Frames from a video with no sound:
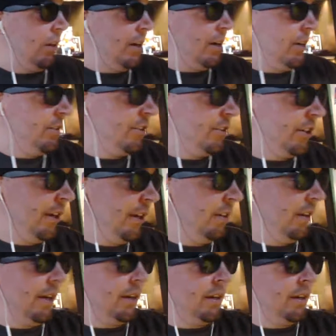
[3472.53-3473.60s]
shit, like
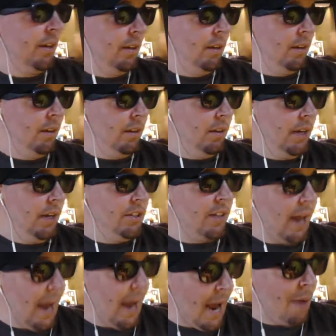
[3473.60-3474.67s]
it just
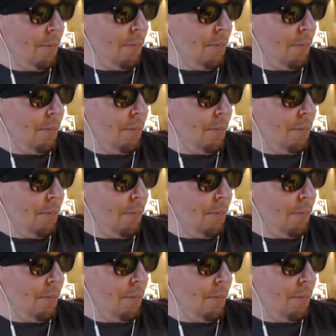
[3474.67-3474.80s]
happened to